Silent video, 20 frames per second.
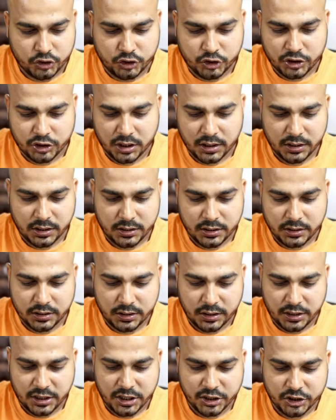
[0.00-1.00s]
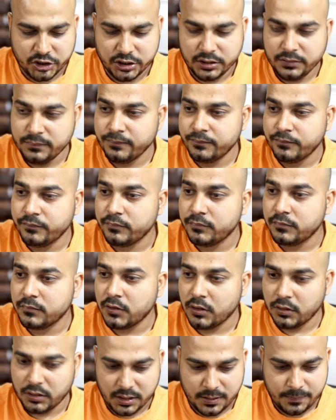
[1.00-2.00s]
chunk creation,
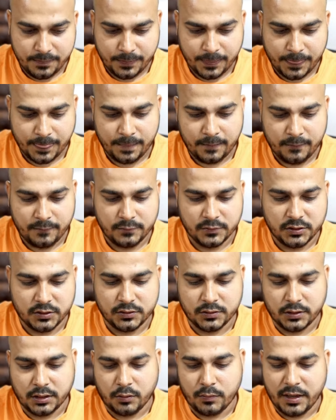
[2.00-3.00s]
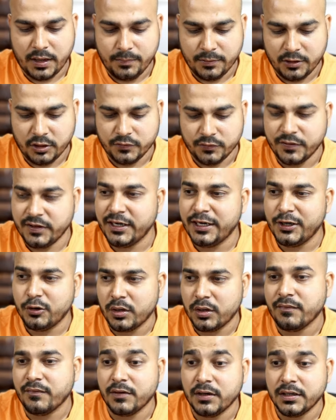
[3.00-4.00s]
okay? Which is required because we need to
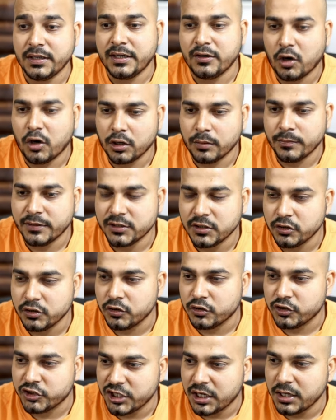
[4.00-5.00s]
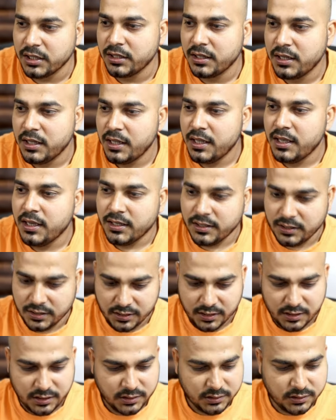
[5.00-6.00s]
convert the documents into chunk.
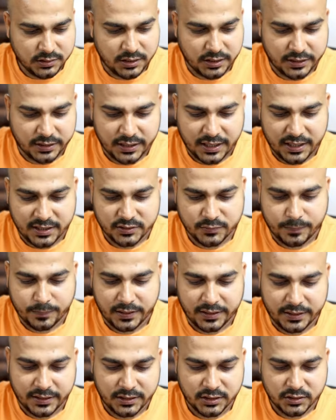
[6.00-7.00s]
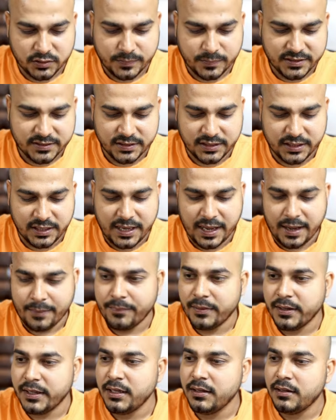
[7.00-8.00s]
Here, the entire splitting is basically
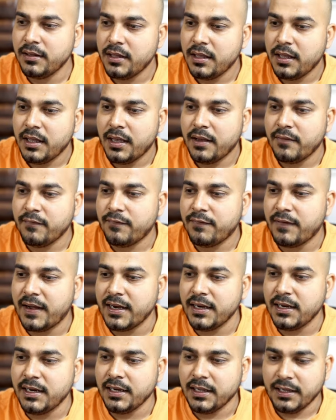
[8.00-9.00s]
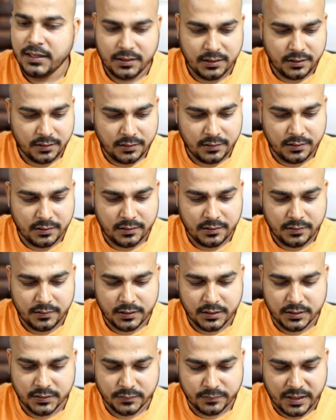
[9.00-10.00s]
happening and finally, here
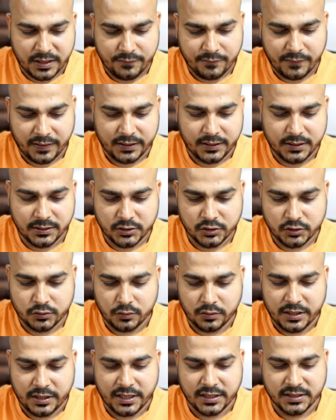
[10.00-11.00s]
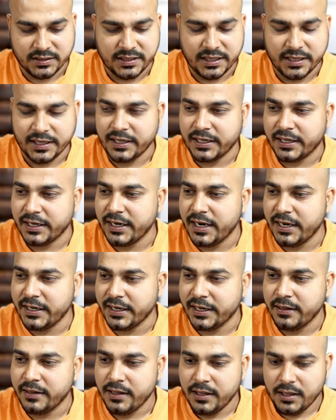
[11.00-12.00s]
is my vector store that is getting
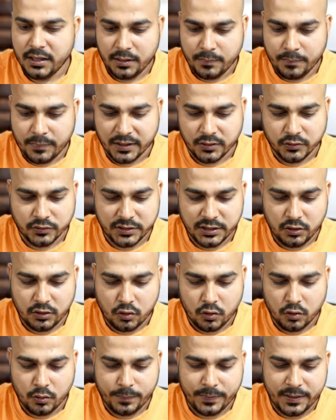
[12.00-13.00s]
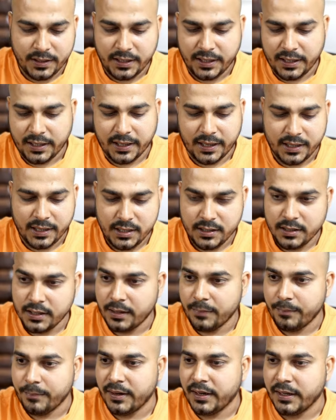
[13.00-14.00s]
created by using OpenAI
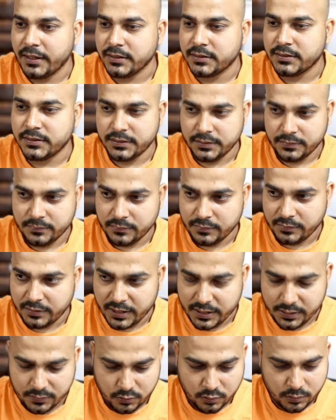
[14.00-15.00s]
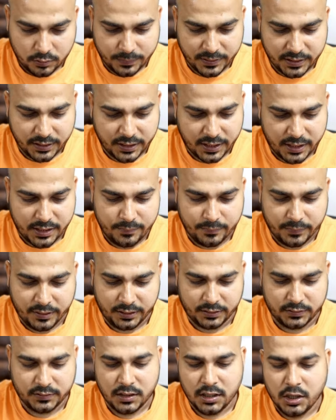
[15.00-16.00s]
embeddings, right? OpenAI
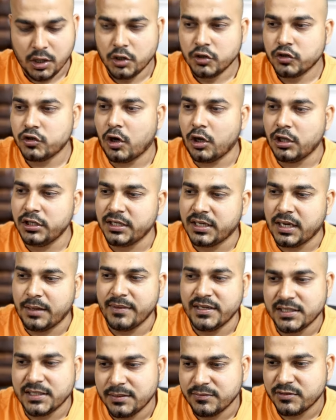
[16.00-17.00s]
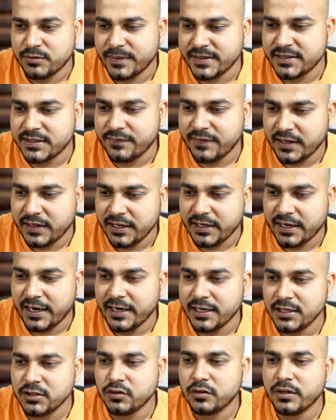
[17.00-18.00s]
embedding. So all the comments I'm specifically
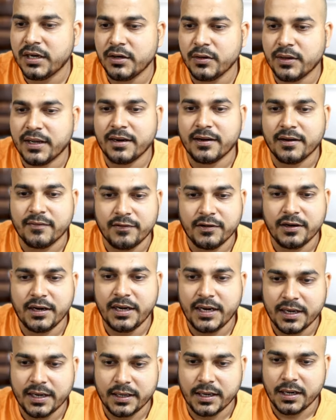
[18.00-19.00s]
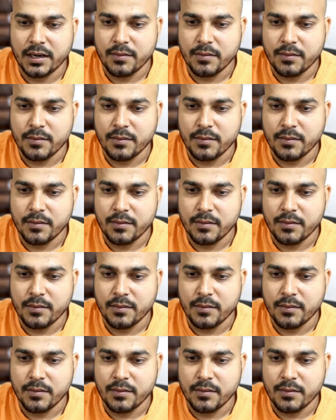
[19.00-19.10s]
writing so that you can refer it at